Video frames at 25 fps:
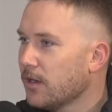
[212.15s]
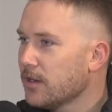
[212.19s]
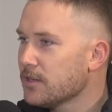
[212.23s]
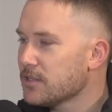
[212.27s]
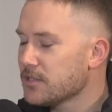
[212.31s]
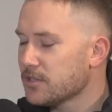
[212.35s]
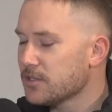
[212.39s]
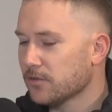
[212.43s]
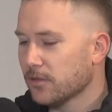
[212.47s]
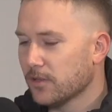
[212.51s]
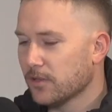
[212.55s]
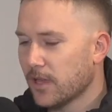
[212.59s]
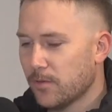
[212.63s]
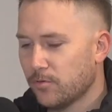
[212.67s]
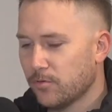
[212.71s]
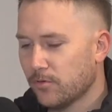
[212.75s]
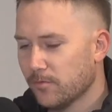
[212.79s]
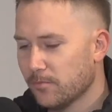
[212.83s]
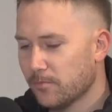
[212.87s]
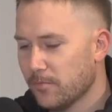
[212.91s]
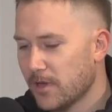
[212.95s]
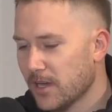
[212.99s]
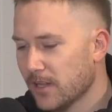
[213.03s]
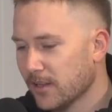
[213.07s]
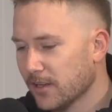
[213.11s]
I just thought they
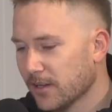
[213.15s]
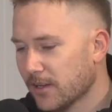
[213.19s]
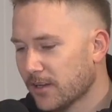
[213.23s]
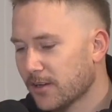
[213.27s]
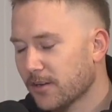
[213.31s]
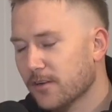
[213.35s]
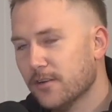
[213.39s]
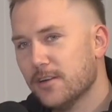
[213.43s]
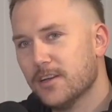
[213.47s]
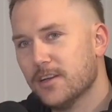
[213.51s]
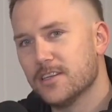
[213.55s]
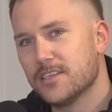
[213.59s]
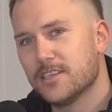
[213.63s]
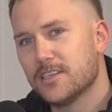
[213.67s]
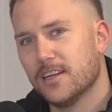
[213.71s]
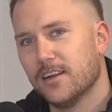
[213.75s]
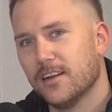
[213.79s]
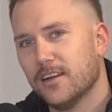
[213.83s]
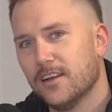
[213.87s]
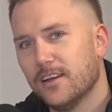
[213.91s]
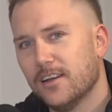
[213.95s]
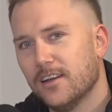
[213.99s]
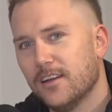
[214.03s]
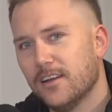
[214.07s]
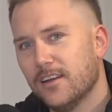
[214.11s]
put Mila Kunis
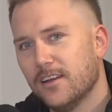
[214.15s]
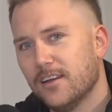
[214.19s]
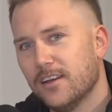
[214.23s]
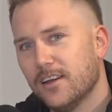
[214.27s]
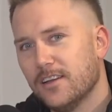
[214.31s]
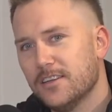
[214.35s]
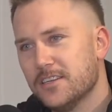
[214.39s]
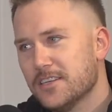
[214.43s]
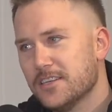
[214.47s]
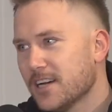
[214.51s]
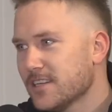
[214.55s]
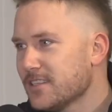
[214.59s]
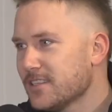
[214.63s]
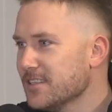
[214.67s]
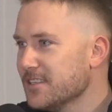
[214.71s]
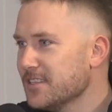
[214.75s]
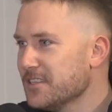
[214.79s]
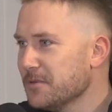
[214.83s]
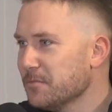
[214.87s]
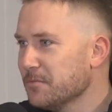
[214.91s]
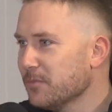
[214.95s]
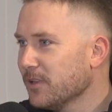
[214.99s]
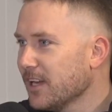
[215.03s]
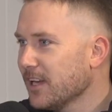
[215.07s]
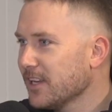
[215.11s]
and Justin
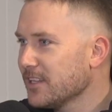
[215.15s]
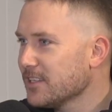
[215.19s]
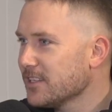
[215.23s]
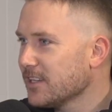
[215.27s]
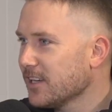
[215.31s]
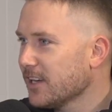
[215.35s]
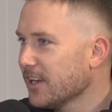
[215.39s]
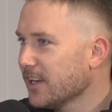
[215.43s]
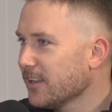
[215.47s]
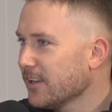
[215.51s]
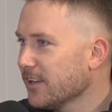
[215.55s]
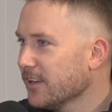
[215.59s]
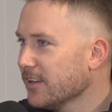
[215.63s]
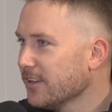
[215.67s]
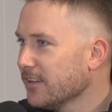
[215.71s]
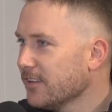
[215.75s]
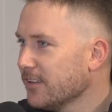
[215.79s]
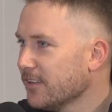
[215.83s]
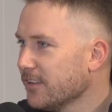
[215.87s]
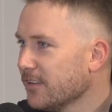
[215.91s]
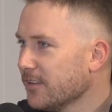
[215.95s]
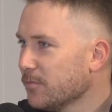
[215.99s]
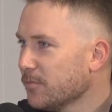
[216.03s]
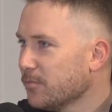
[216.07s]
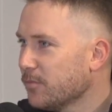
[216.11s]
Timberlake together
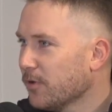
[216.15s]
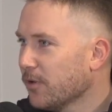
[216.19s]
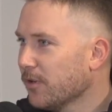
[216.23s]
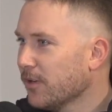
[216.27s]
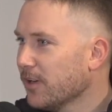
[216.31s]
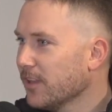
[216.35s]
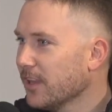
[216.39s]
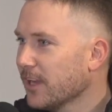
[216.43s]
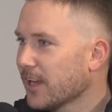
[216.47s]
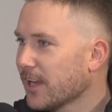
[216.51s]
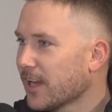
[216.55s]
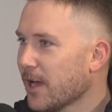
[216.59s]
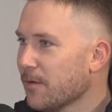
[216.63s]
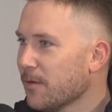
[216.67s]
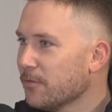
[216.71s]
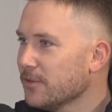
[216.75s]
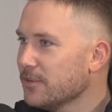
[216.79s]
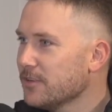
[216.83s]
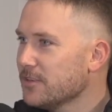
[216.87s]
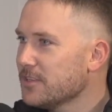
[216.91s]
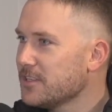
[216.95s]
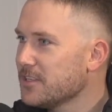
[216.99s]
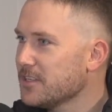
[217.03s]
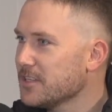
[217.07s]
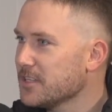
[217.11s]
behind the camera
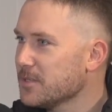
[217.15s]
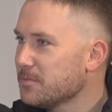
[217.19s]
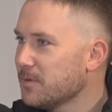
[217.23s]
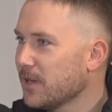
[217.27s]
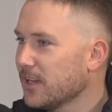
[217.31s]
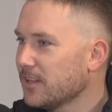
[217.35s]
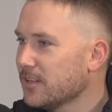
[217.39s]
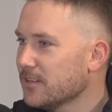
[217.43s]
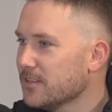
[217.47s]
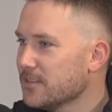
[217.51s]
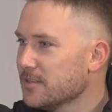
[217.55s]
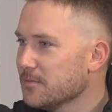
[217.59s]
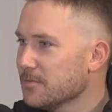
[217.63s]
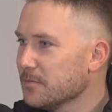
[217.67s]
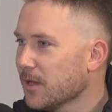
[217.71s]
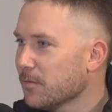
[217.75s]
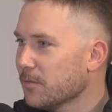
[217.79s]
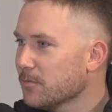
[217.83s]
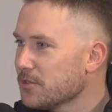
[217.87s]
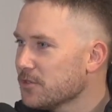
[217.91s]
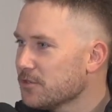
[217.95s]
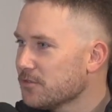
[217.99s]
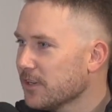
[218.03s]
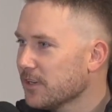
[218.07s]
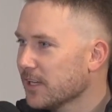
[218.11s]
and just expected some
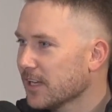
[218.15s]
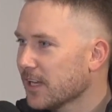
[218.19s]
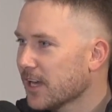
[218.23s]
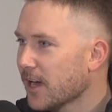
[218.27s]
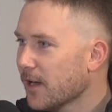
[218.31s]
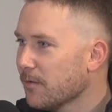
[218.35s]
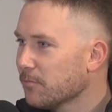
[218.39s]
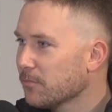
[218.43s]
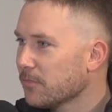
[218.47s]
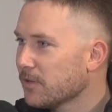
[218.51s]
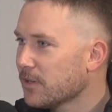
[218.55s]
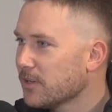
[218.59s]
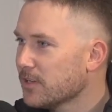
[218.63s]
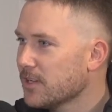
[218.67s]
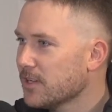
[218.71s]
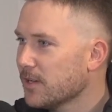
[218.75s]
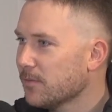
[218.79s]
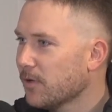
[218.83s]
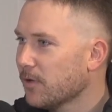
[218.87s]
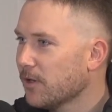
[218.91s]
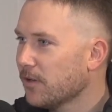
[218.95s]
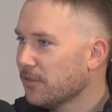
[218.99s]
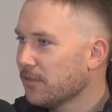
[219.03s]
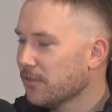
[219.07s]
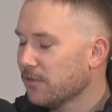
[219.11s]
chemistry to come because
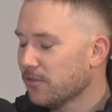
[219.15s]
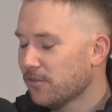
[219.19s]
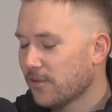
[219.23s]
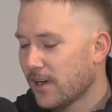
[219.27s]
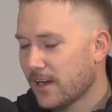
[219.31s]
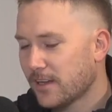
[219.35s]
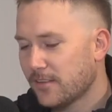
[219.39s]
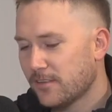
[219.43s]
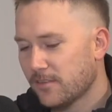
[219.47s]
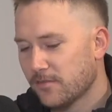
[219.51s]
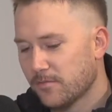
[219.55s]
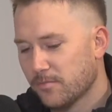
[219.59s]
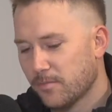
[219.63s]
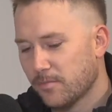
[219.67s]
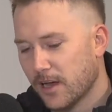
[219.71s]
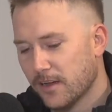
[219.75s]
they're both attractive.